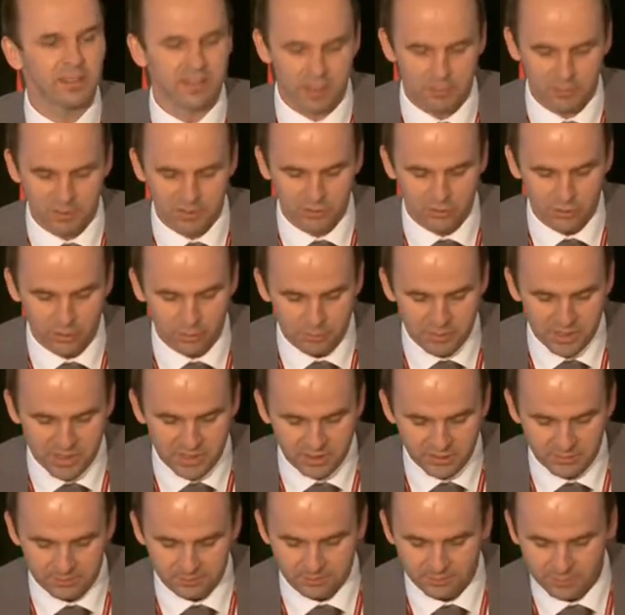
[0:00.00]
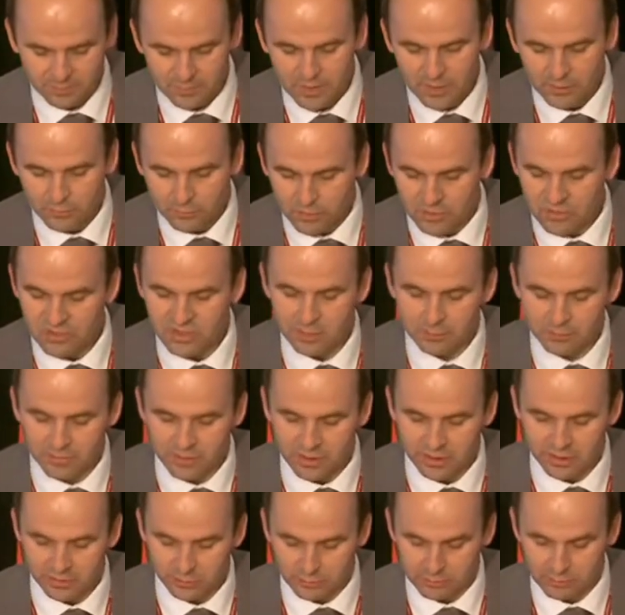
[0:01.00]
common topic for some
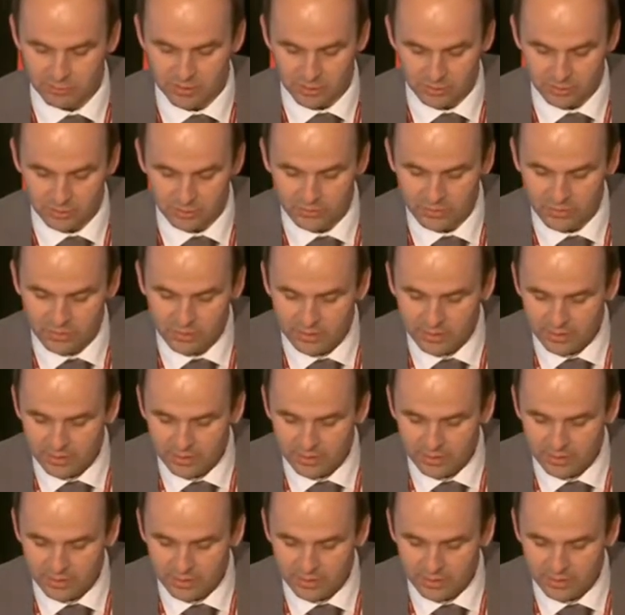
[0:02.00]
time now.